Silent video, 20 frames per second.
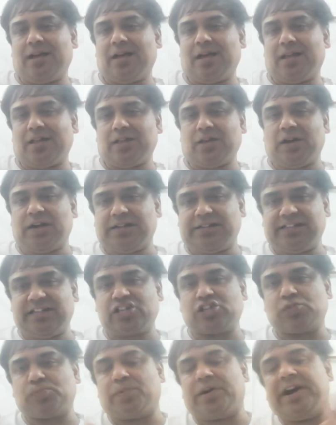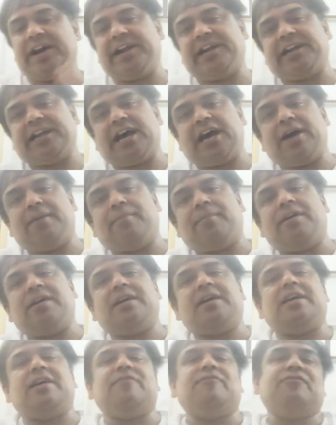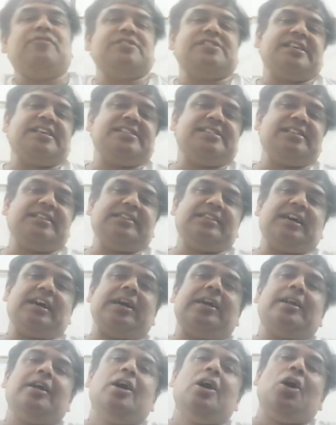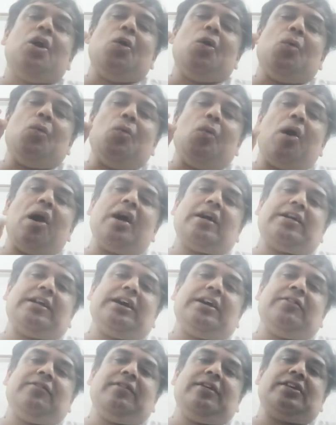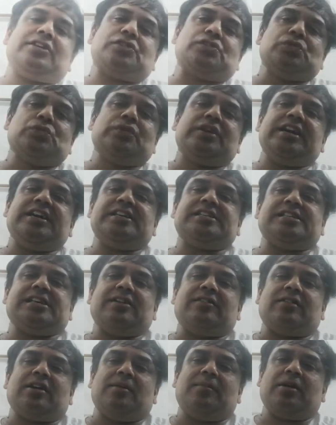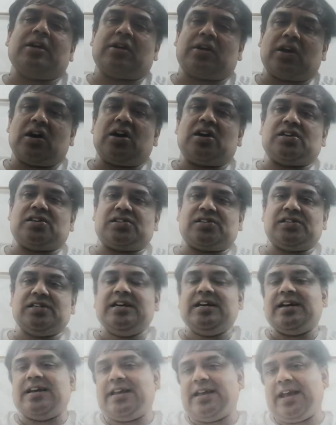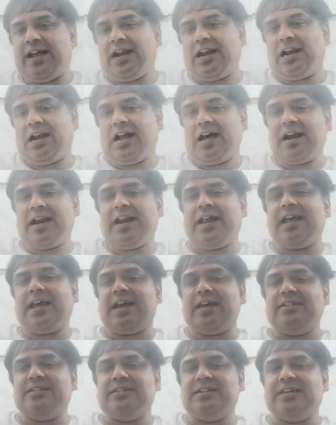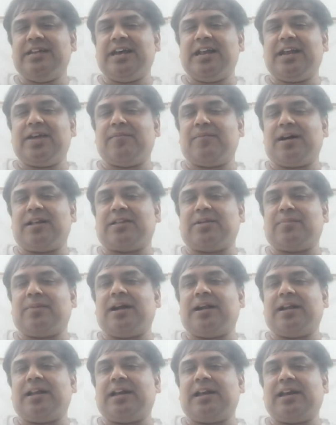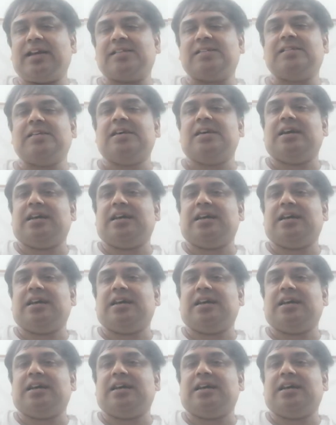So at this point I am emphasizing that whatever students have come across in learning engineering mathematics,